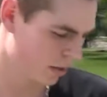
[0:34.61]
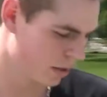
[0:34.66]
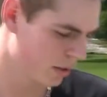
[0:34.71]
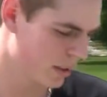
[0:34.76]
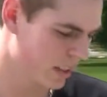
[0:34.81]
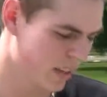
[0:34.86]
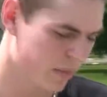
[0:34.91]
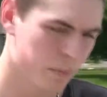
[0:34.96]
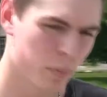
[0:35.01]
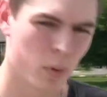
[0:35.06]

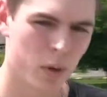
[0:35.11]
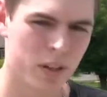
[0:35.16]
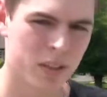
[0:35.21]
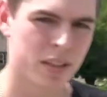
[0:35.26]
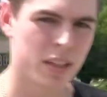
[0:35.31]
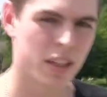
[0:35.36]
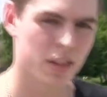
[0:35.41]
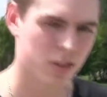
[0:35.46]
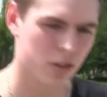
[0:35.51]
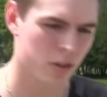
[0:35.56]

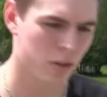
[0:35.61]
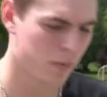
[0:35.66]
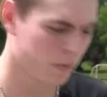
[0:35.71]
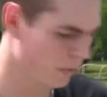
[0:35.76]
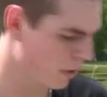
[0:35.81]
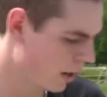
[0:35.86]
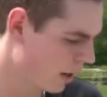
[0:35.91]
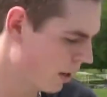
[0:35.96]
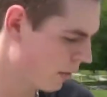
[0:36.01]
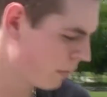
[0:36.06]

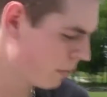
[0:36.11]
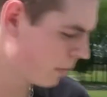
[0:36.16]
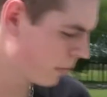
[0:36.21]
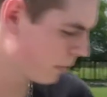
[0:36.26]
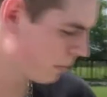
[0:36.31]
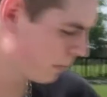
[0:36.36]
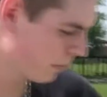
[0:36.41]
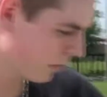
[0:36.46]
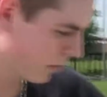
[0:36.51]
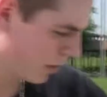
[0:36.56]

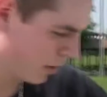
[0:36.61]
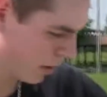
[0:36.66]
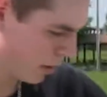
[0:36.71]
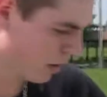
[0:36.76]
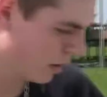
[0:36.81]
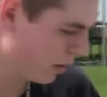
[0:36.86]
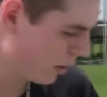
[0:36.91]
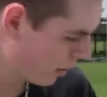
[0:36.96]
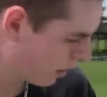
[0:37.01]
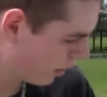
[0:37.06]

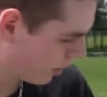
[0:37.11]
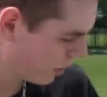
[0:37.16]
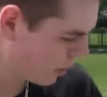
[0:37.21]
7.625.